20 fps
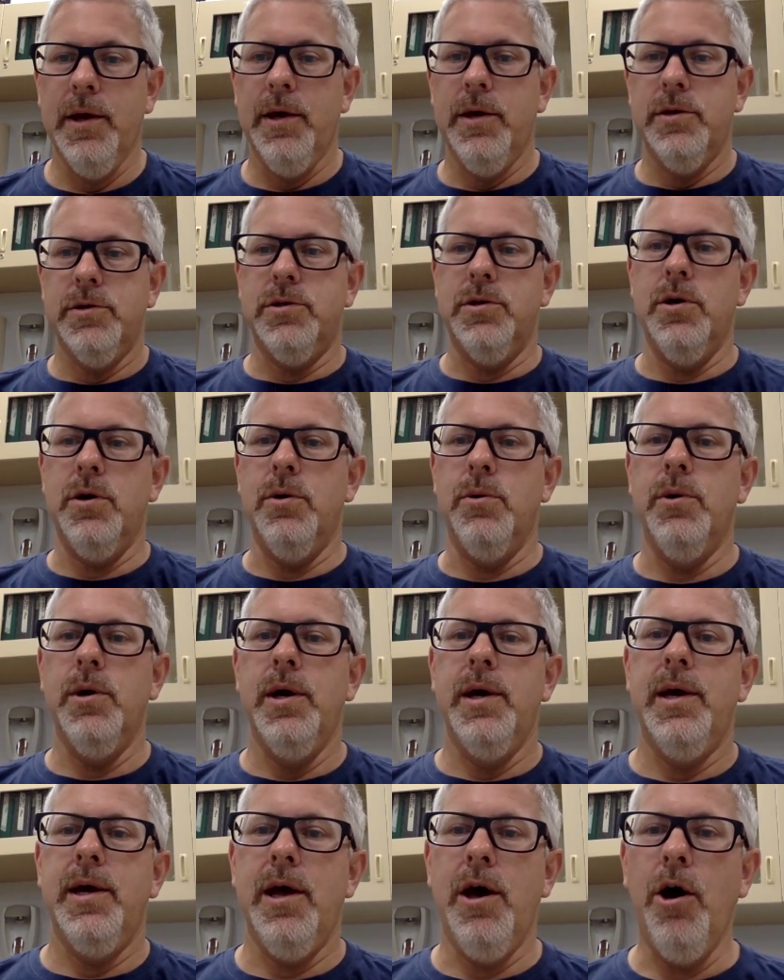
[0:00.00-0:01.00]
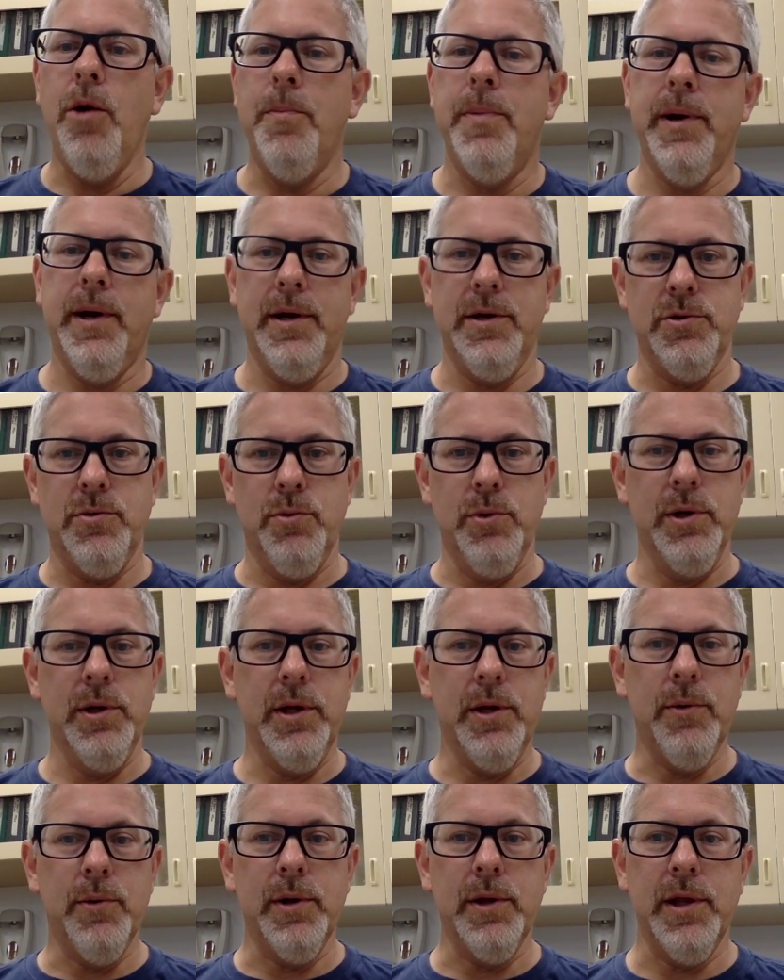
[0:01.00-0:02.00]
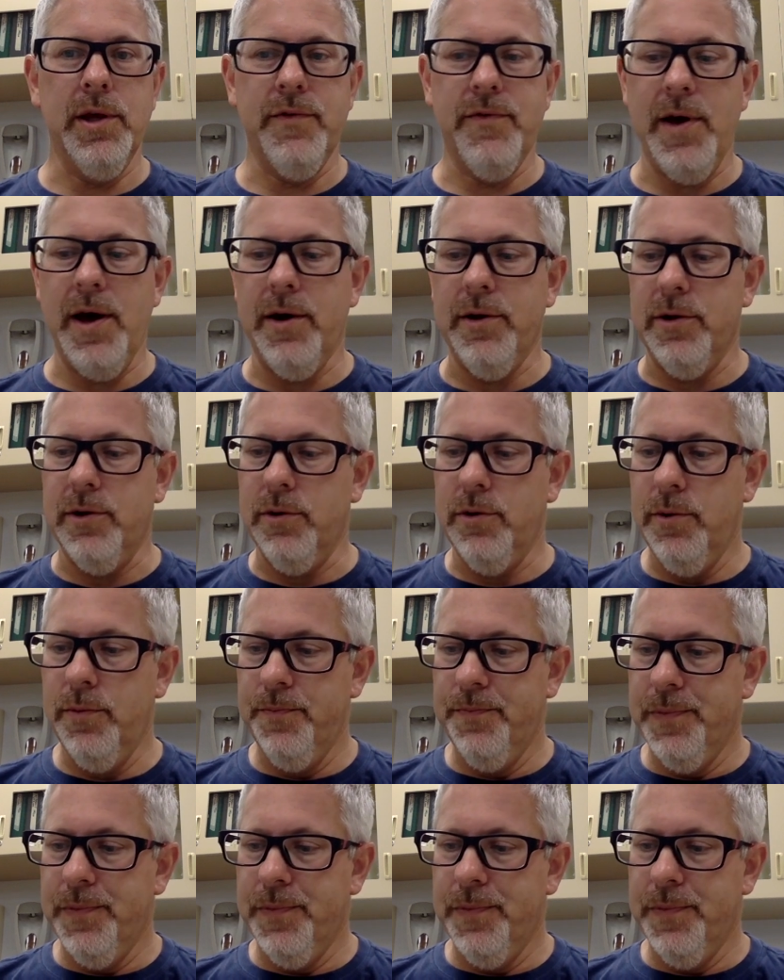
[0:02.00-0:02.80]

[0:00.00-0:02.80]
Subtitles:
So helping is really, really valued.